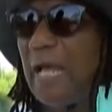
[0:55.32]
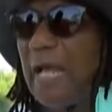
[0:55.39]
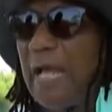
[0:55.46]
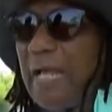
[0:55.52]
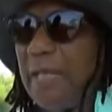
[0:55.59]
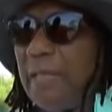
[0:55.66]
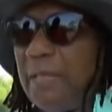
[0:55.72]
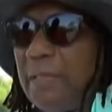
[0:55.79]

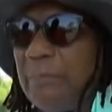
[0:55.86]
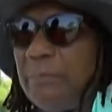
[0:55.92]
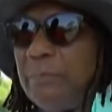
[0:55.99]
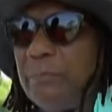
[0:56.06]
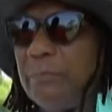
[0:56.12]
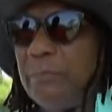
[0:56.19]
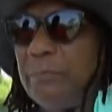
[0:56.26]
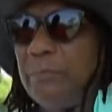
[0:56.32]

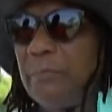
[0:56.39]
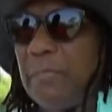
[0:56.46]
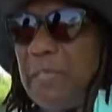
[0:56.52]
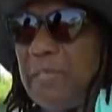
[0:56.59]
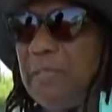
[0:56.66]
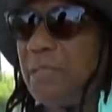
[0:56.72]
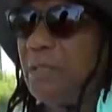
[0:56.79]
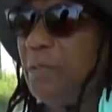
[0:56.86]
um,
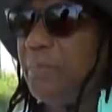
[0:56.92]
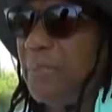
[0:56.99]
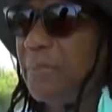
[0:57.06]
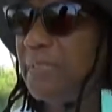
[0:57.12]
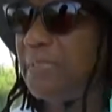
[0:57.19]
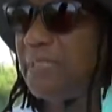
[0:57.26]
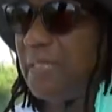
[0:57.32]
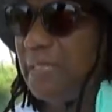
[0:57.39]
in the
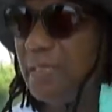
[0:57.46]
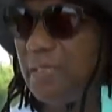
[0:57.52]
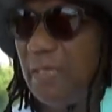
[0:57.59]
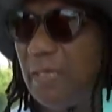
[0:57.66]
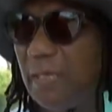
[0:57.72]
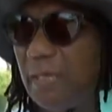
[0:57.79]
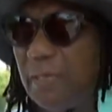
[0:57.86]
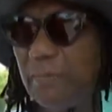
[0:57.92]
community
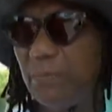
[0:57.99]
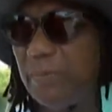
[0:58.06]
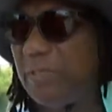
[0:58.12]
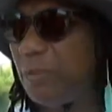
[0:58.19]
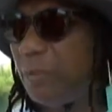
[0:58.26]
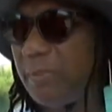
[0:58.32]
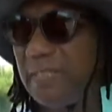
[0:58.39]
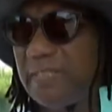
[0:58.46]
um, we
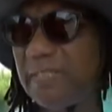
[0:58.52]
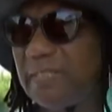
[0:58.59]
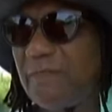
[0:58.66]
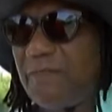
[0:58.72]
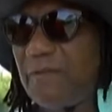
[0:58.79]
know this is a